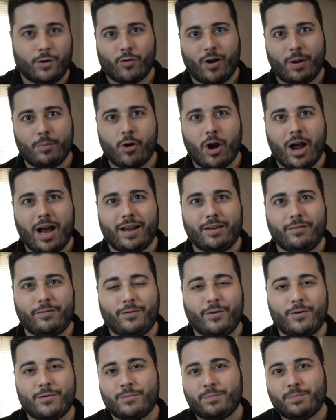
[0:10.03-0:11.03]
grab your
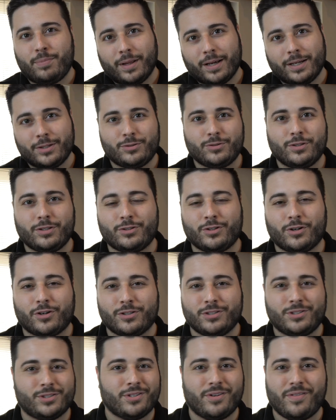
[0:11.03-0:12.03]
iPhone, plug it to the
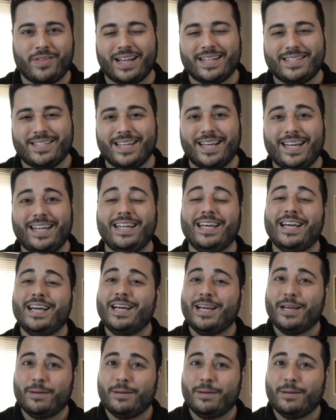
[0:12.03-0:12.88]
charger and that's it.